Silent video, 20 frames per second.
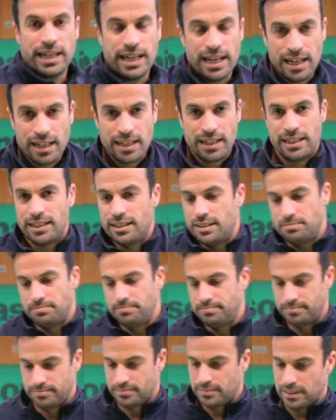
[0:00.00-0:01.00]
Yeah,
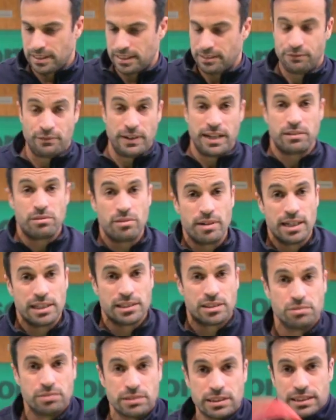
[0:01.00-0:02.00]
Federer
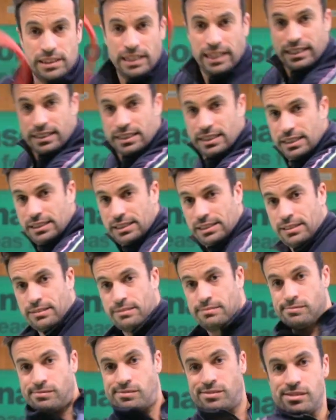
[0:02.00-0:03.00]
is doing it like this.
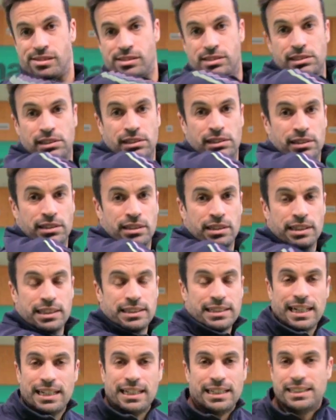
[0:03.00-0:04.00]

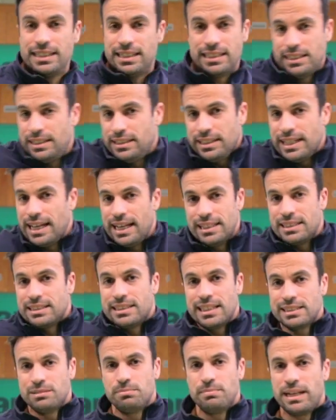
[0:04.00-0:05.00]
In the end,
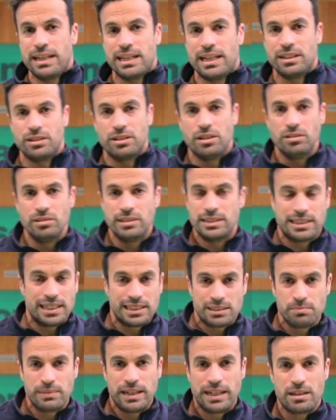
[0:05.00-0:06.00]
it doesn't matter, you know. It
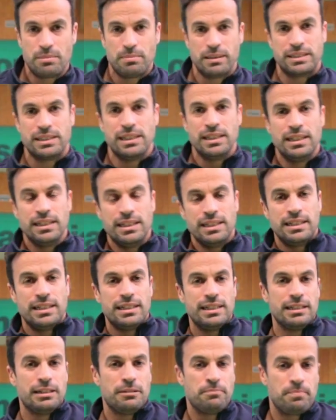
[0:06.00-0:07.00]
doesn't matter. But
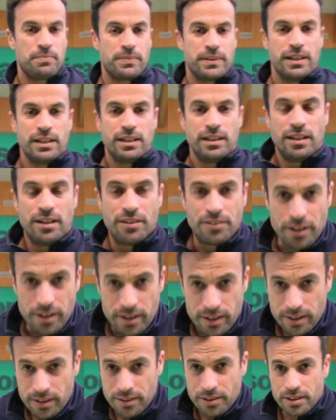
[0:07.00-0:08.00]

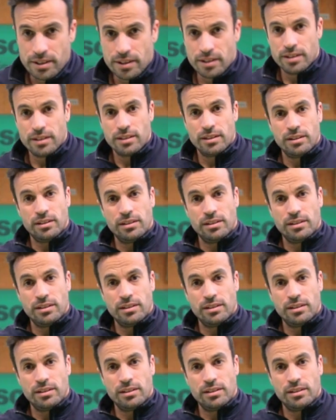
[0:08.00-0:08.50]
the